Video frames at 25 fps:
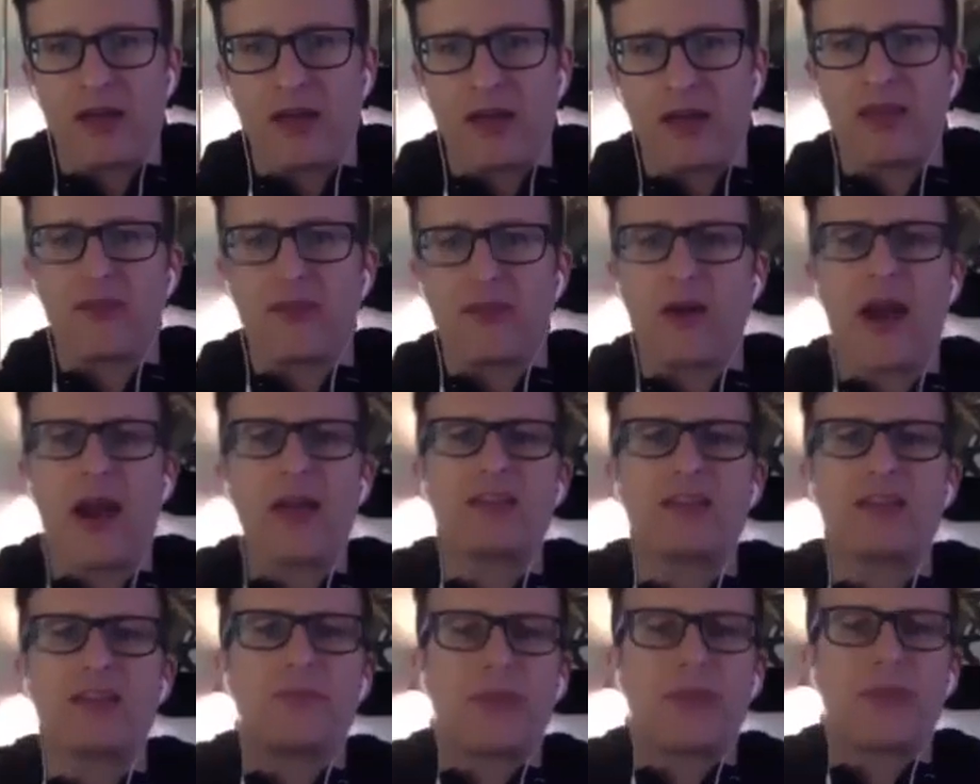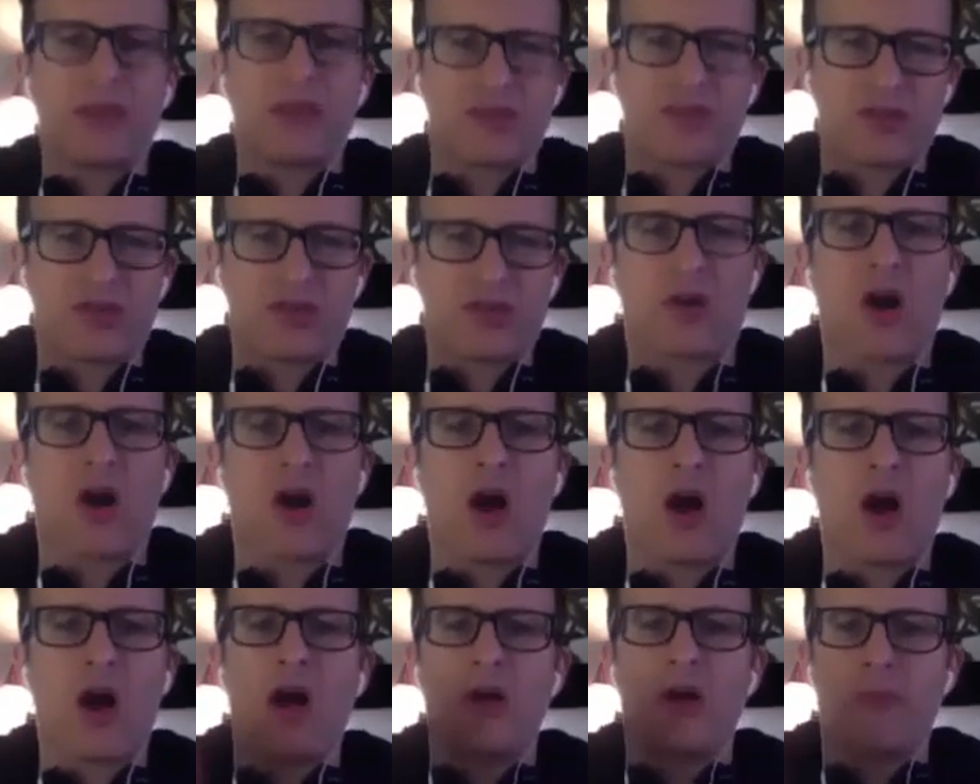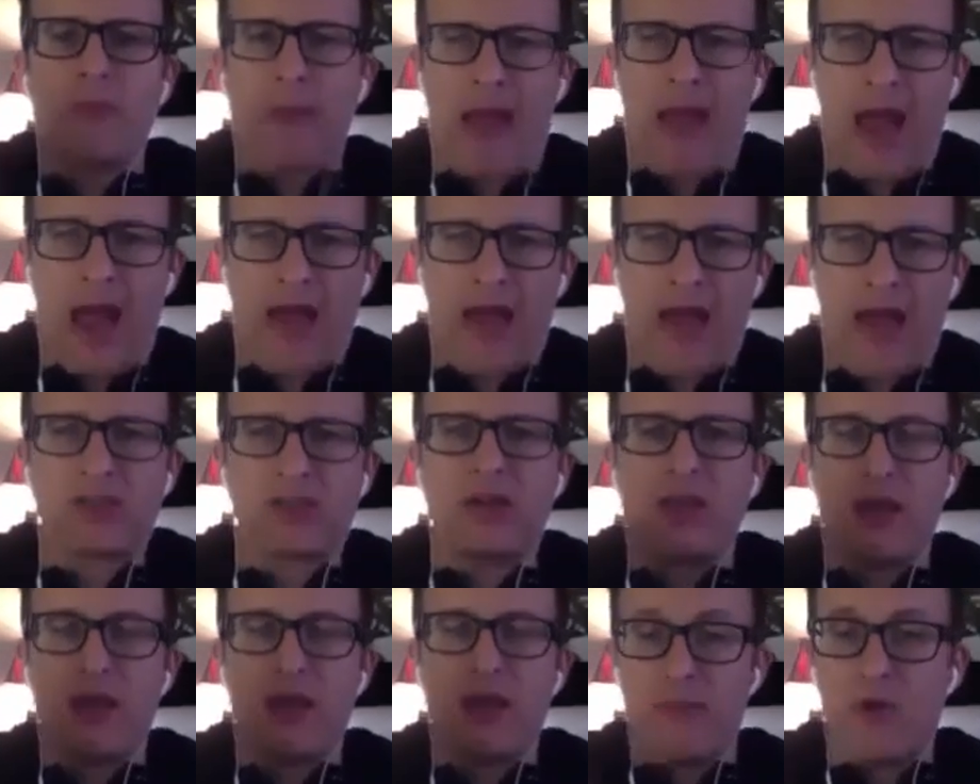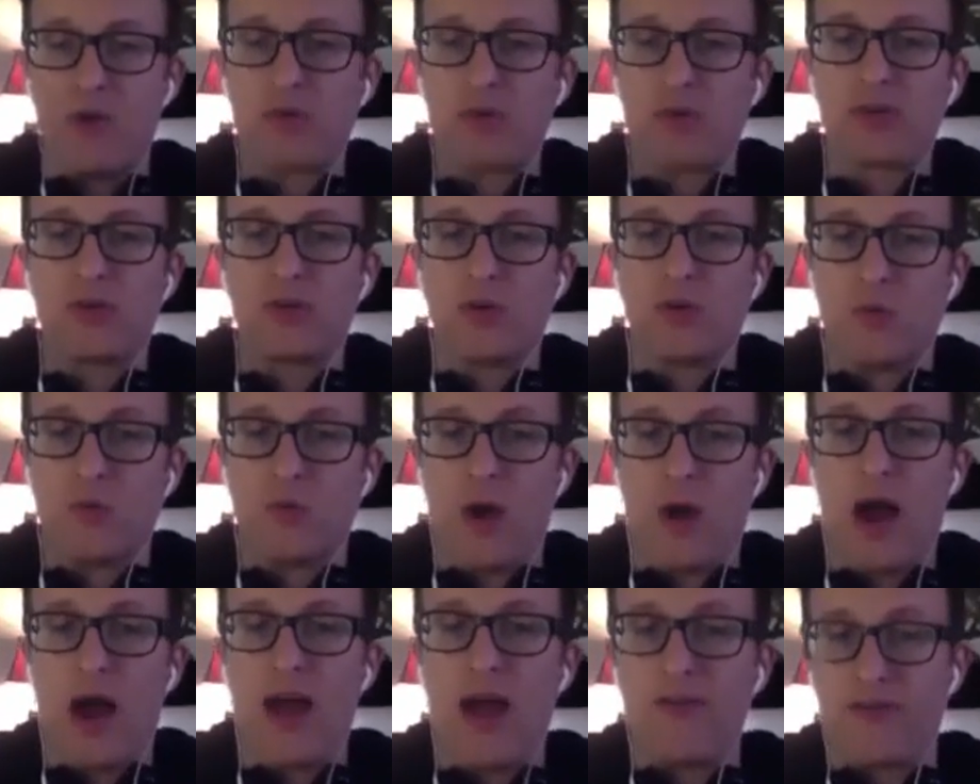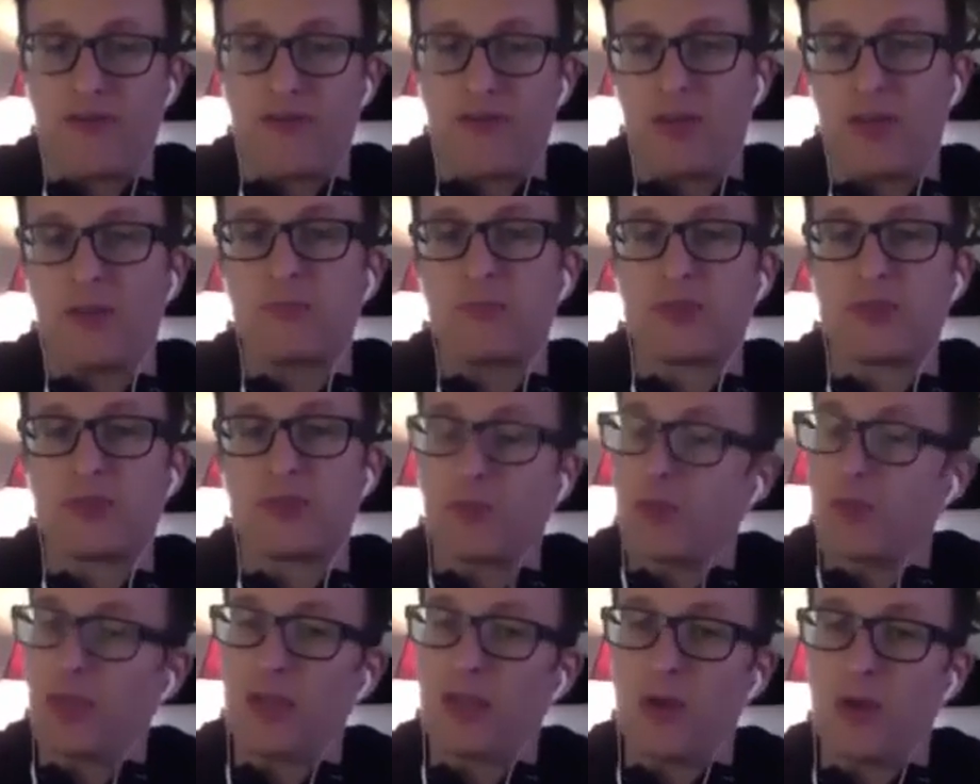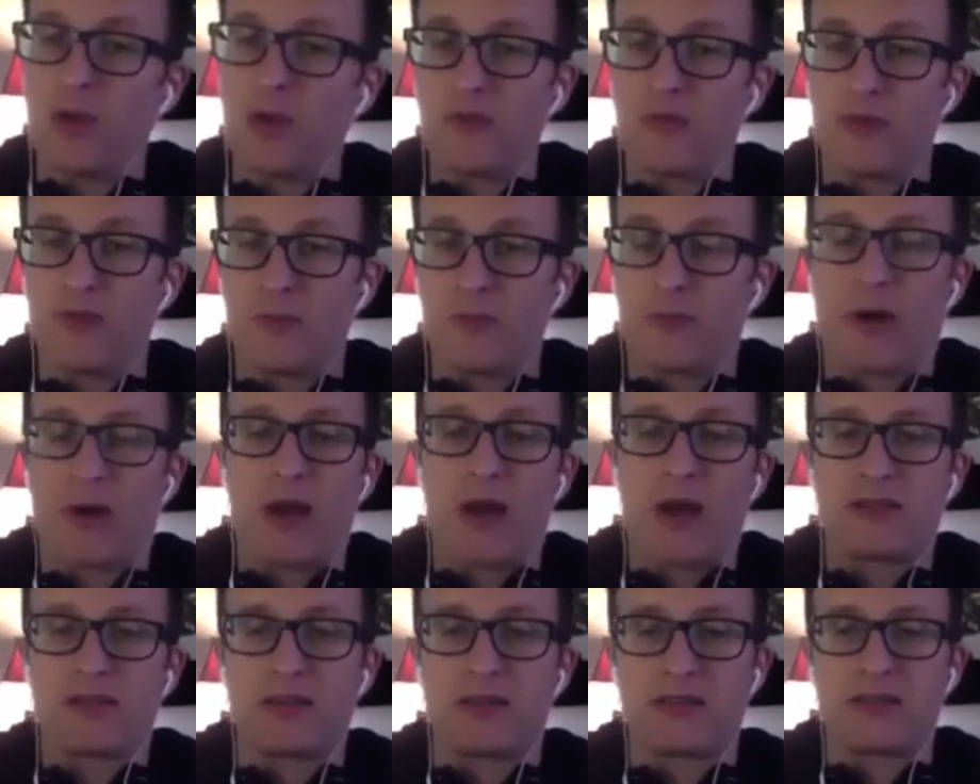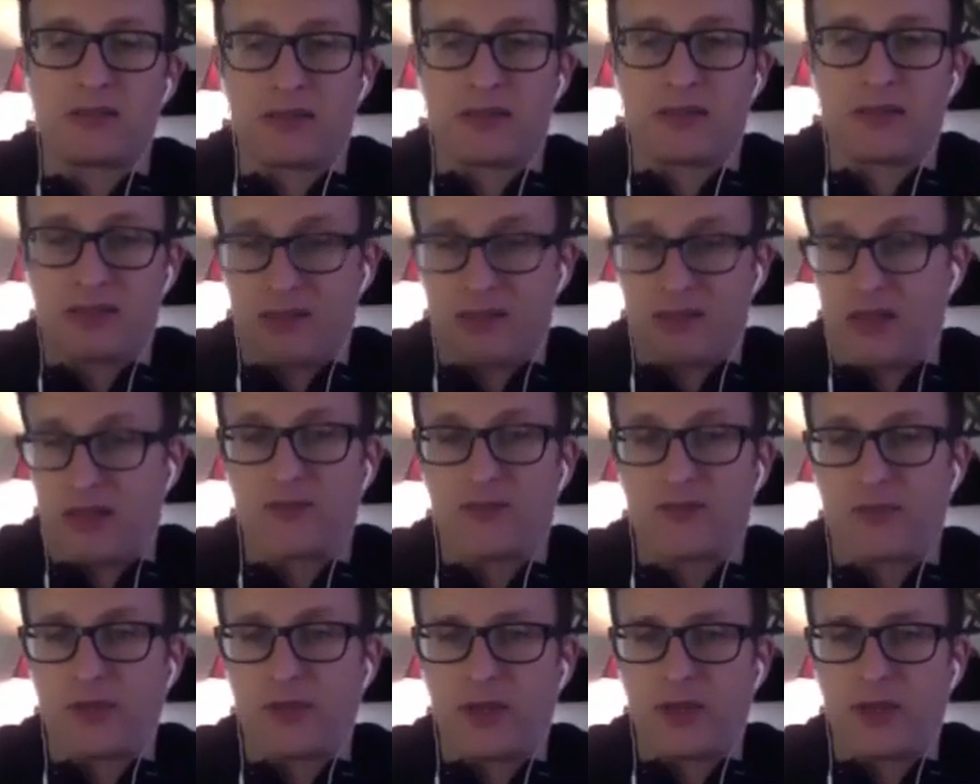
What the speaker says: Like, there has to be a strong, passionate, emotional why for them to really go through the process successfully.